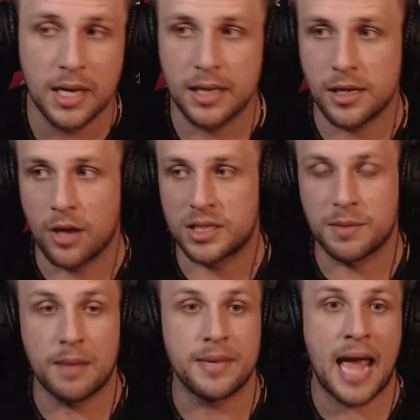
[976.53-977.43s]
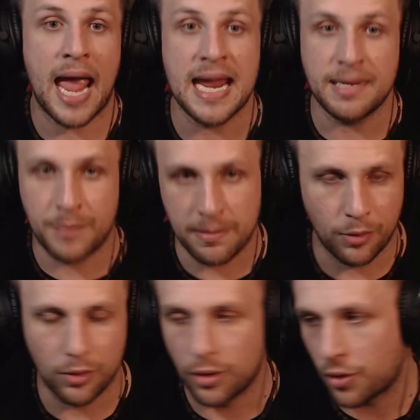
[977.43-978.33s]
you know, to maybe aid people,
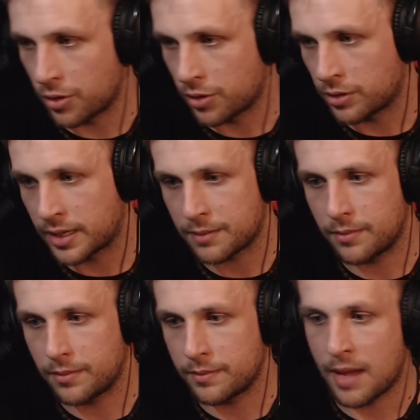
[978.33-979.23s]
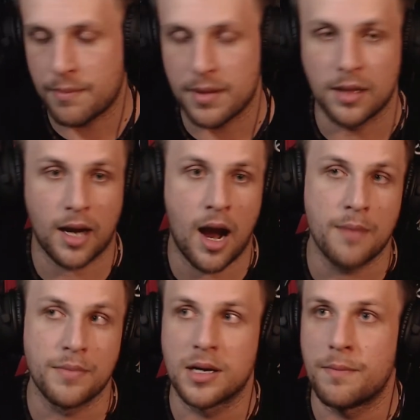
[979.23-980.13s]
or like maybe like
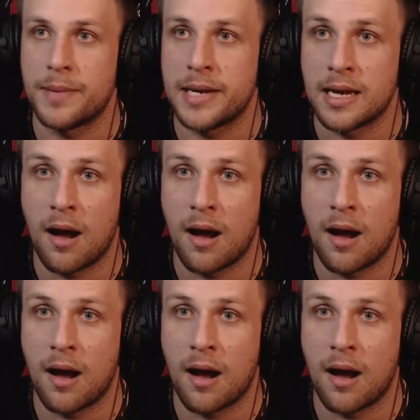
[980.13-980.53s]
I'm going to be